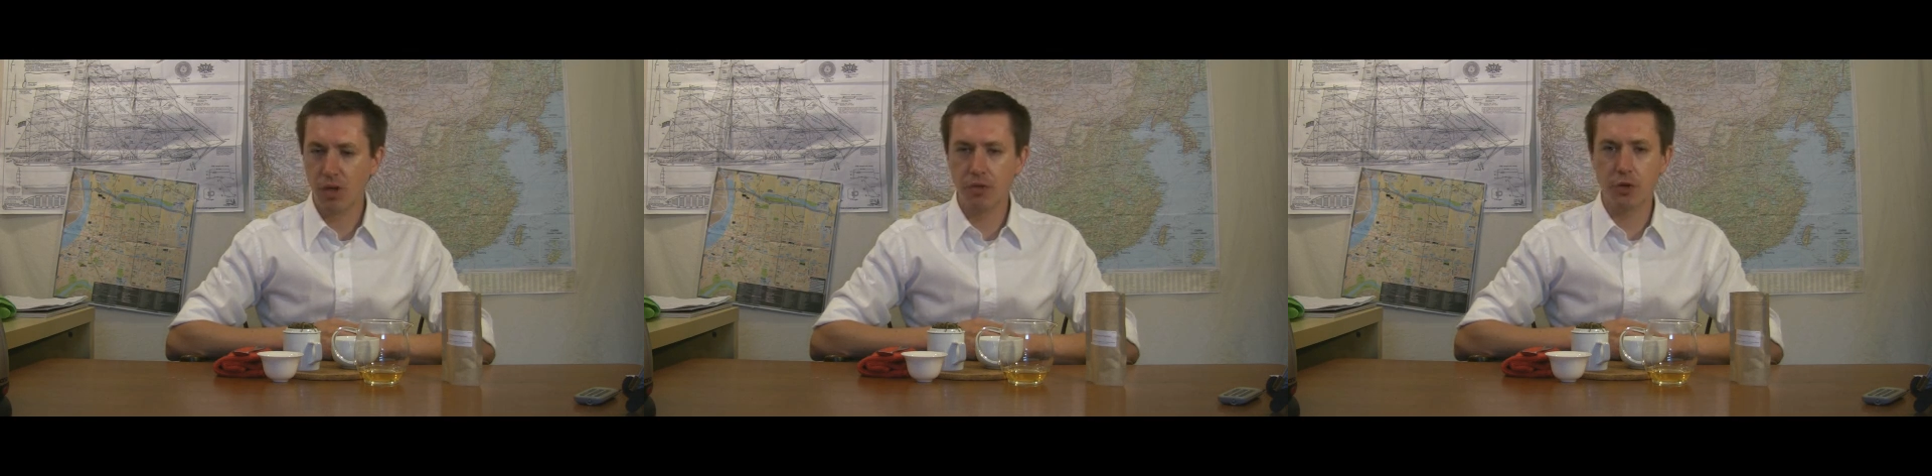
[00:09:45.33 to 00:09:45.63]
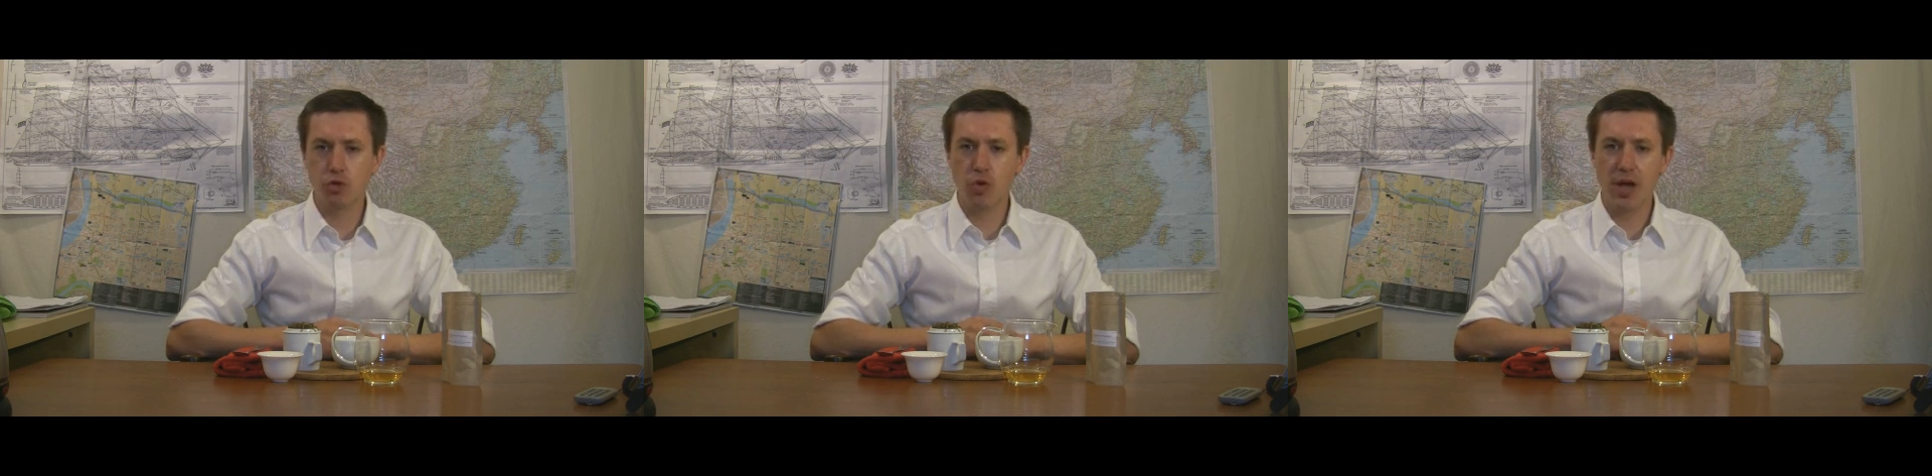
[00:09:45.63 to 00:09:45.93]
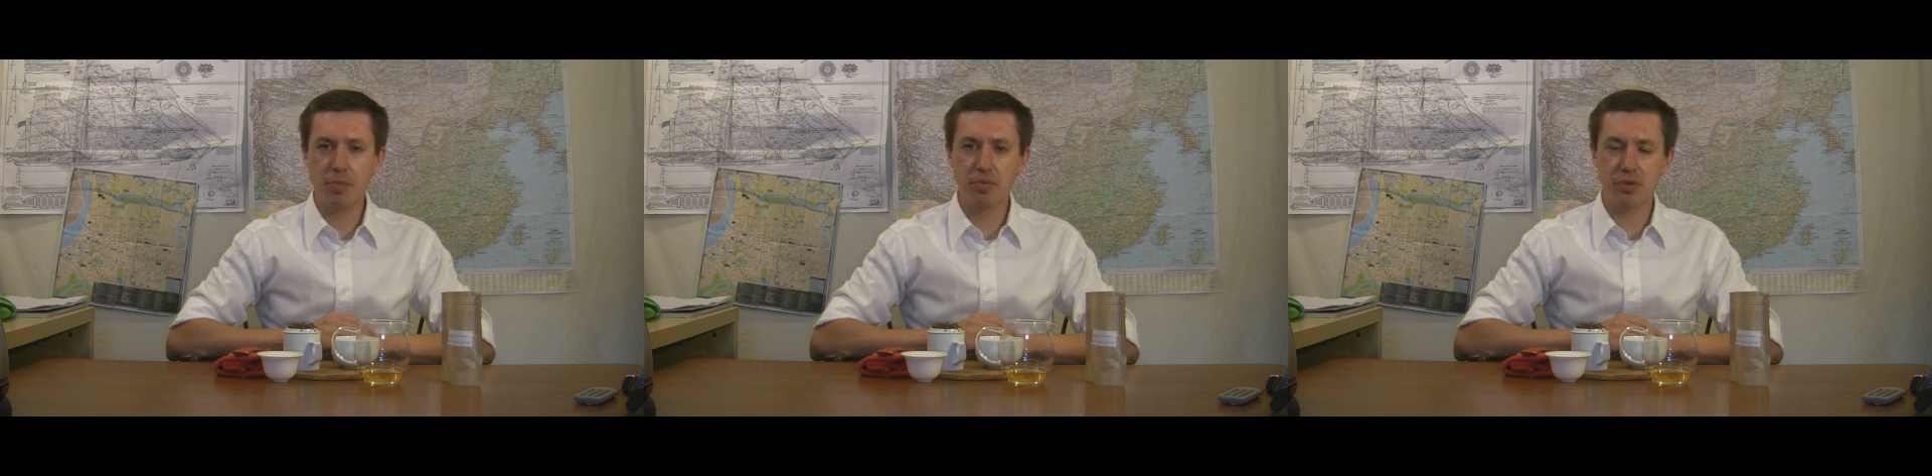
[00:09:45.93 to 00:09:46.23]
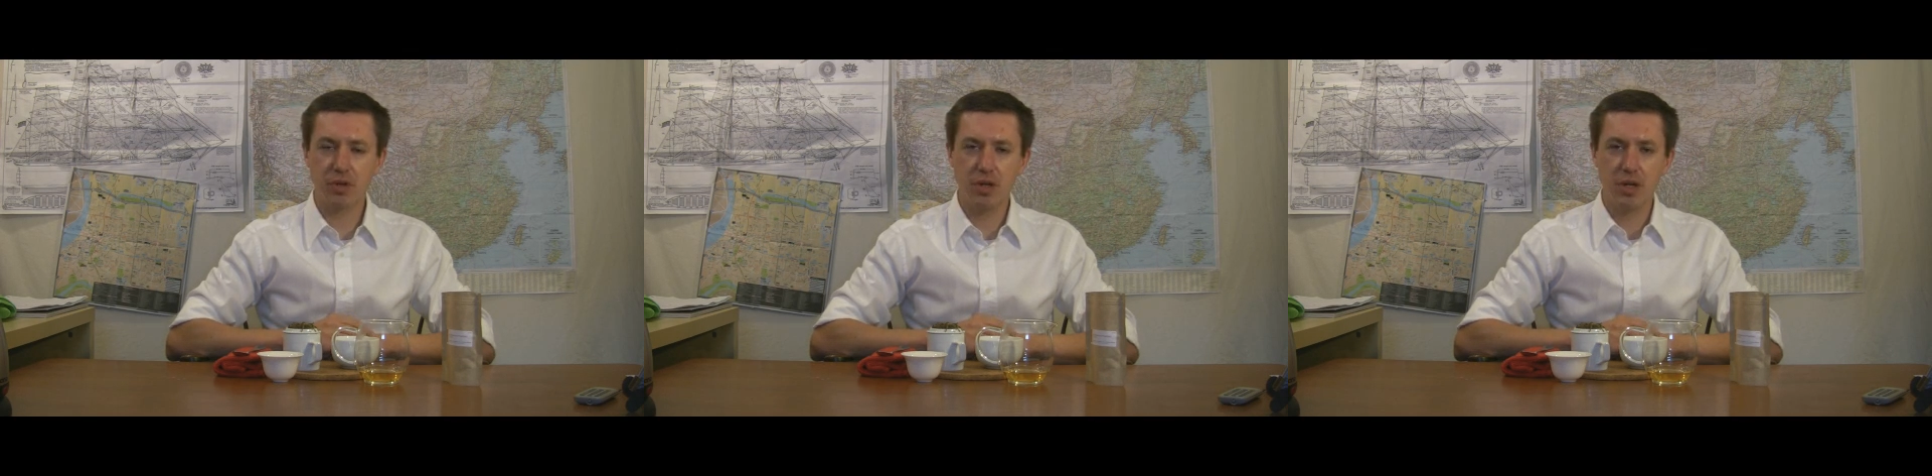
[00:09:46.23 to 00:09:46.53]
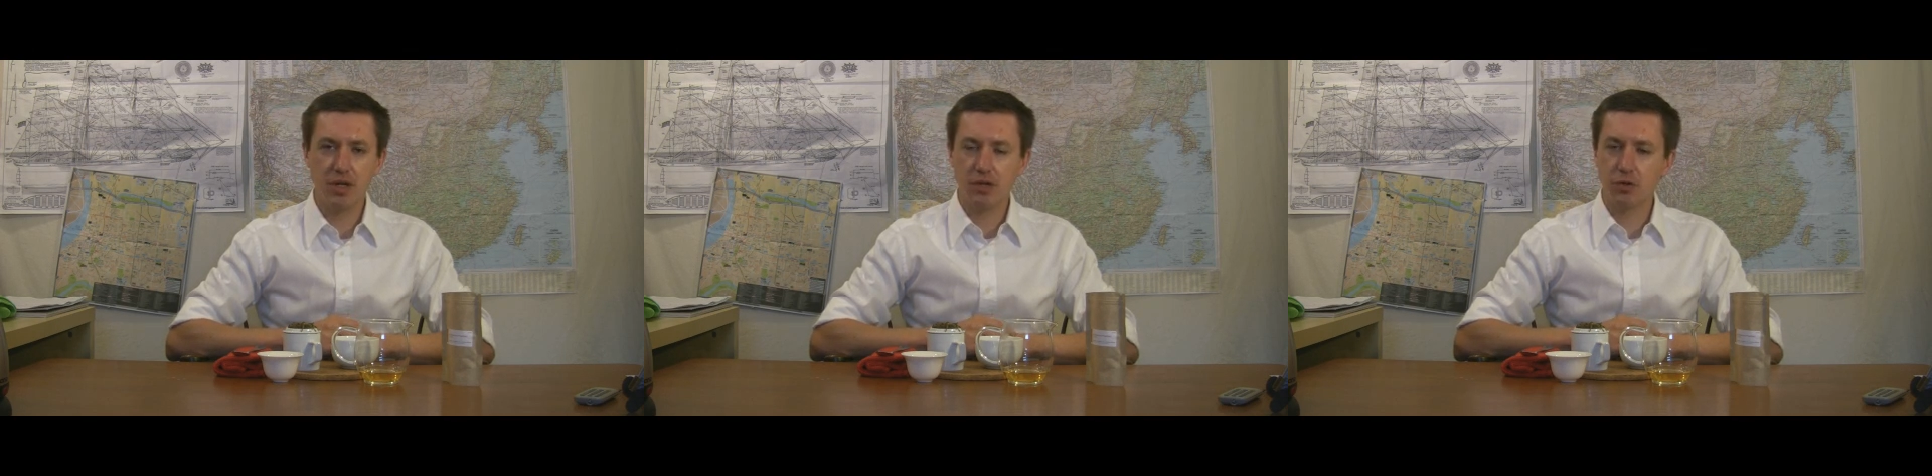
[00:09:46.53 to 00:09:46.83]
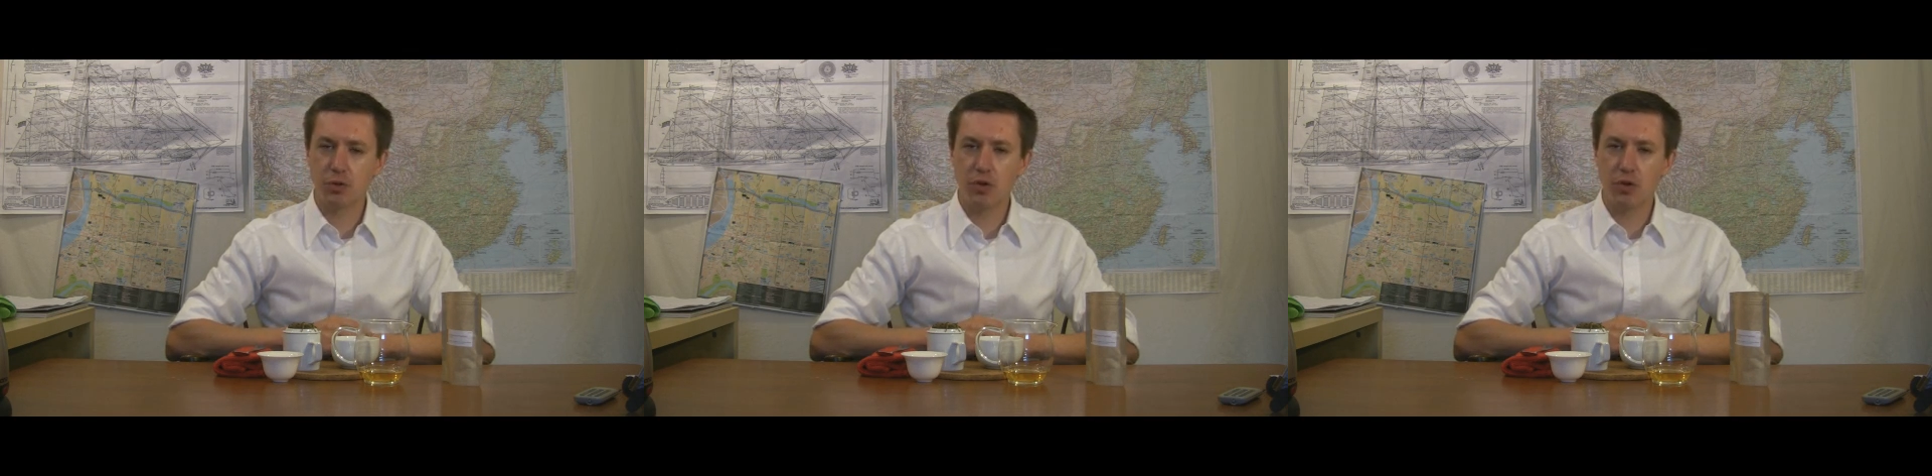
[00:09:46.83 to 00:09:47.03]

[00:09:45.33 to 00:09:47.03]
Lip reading: those